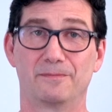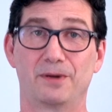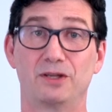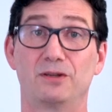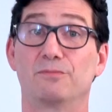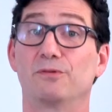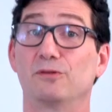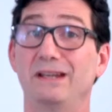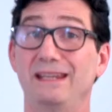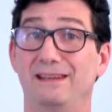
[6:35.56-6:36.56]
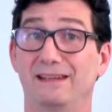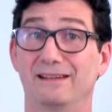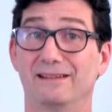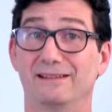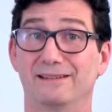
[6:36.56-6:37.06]
but your
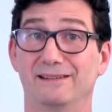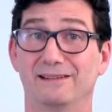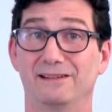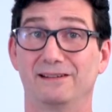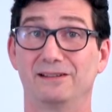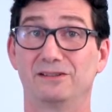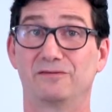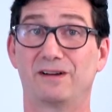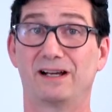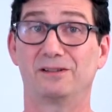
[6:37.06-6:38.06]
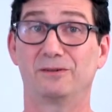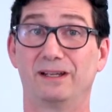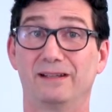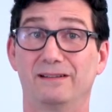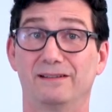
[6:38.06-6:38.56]
breathing is
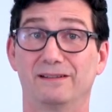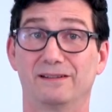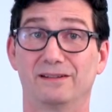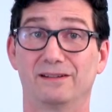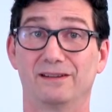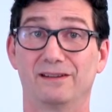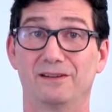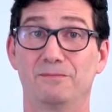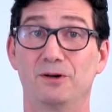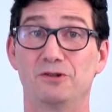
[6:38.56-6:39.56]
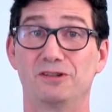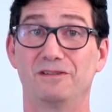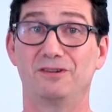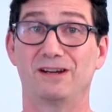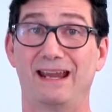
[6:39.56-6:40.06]
following the motion of your